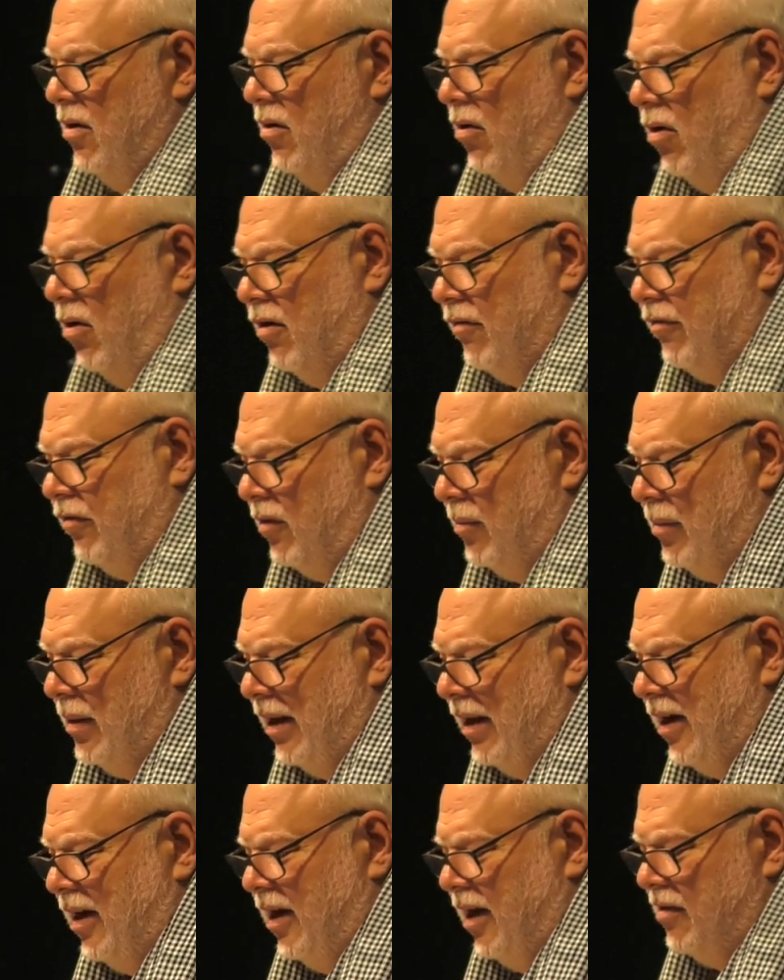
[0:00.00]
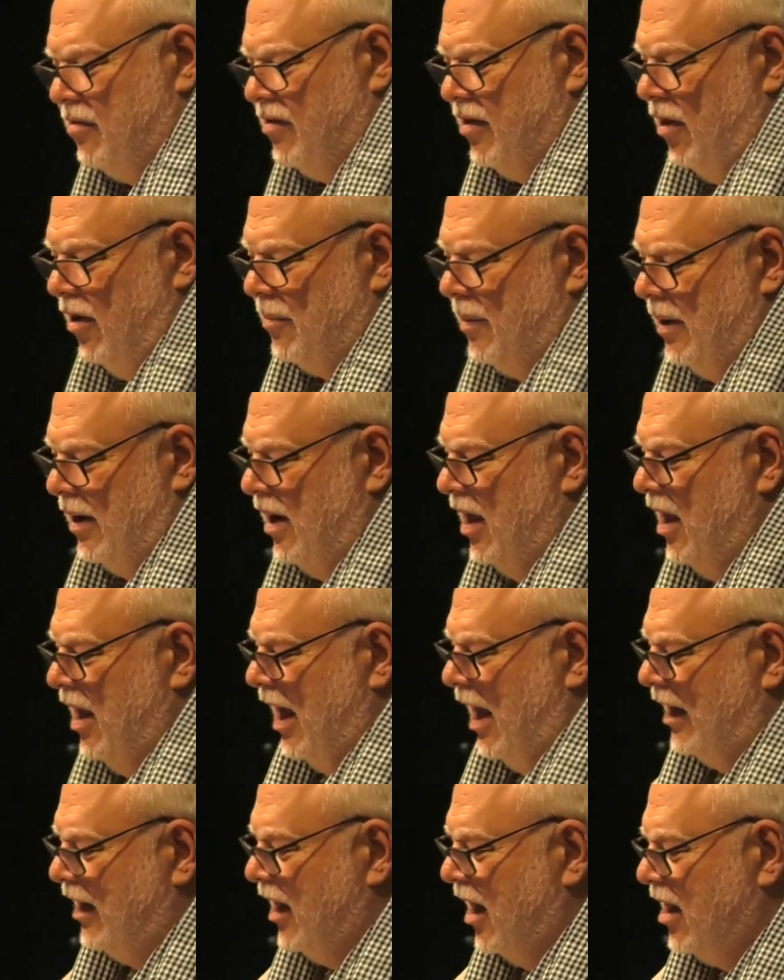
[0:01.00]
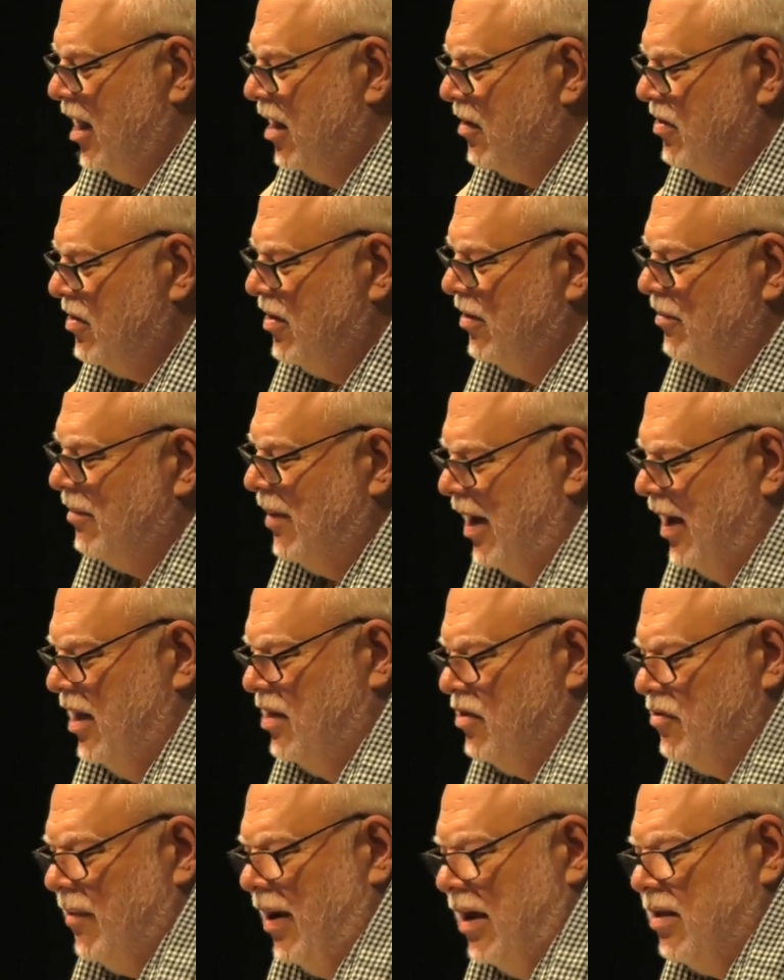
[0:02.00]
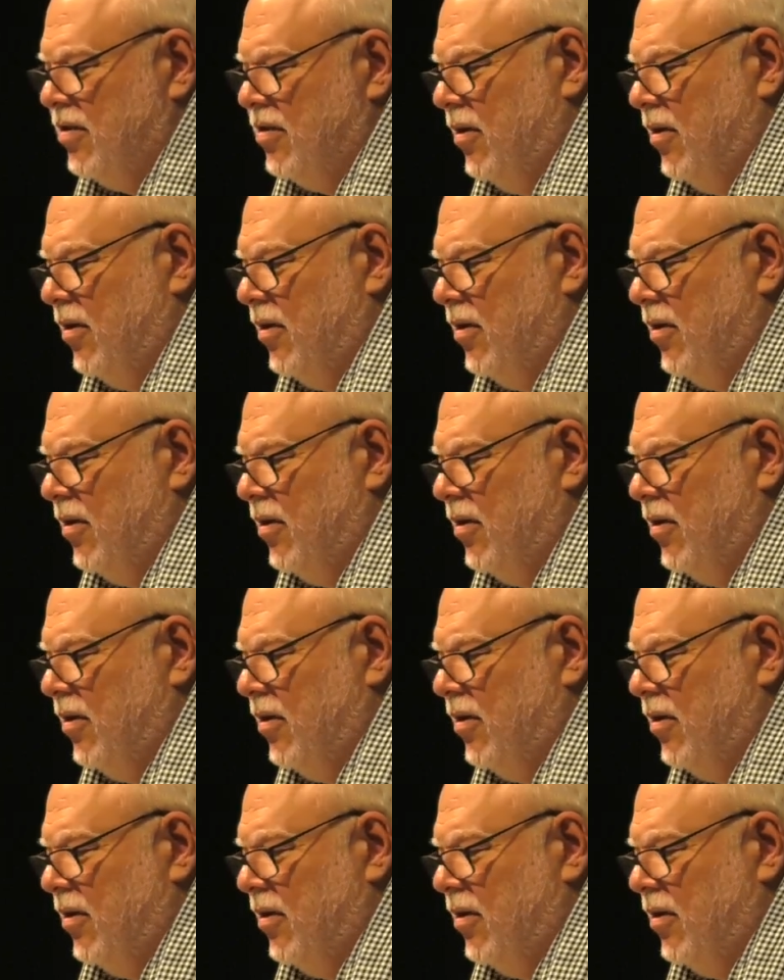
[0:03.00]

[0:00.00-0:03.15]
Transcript: or full-blooded Ethiopian, and then there's the range, right?